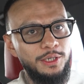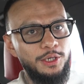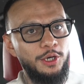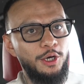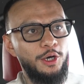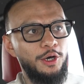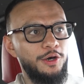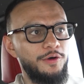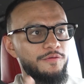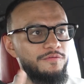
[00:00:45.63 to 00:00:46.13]

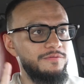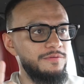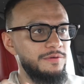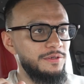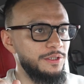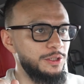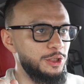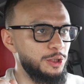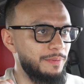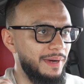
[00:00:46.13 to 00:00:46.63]
of
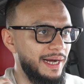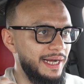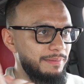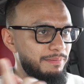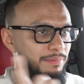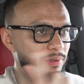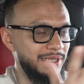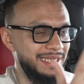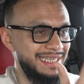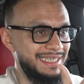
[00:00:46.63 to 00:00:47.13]
Dubai
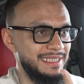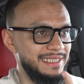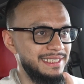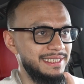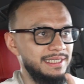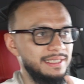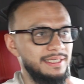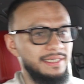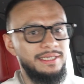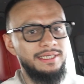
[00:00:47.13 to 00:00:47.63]

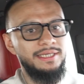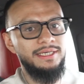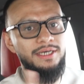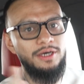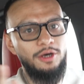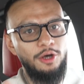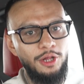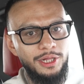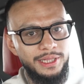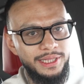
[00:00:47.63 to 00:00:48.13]
police,
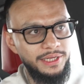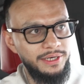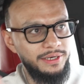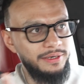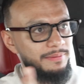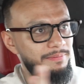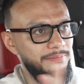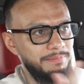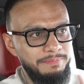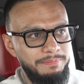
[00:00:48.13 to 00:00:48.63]

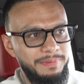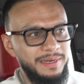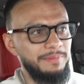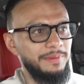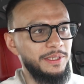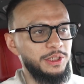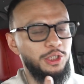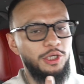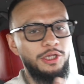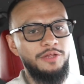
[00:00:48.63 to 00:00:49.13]
pretty
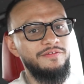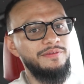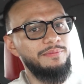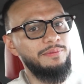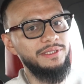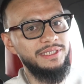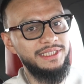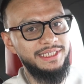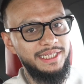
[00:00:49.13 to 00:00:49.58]
much all of the police